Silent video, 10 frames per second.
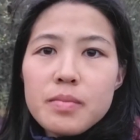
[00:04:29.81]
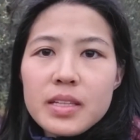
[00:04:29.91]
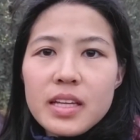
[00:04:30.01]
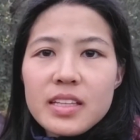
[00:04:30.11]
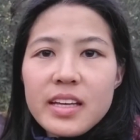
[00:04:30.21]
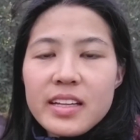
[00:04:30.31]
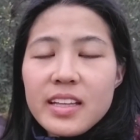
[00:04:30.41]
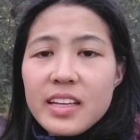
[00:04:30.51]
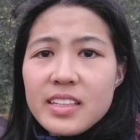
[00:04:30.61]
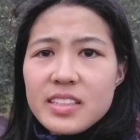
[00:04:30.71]
but at the end
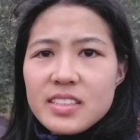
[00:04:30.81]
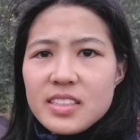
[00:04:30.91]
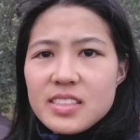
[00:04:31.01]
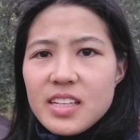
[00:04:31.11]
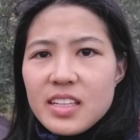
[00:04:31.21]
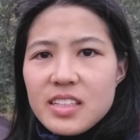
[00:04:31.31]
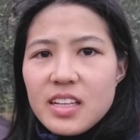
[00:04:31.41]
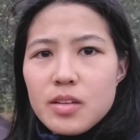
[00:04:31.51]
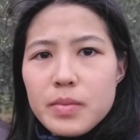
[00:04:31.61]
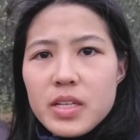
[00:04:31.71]
I did 68
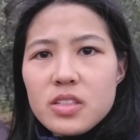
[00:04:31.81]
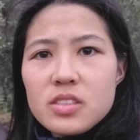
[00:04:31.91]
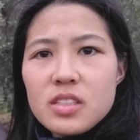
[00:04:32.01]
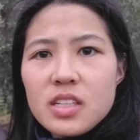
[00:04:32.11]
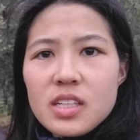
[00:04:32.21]
kilometers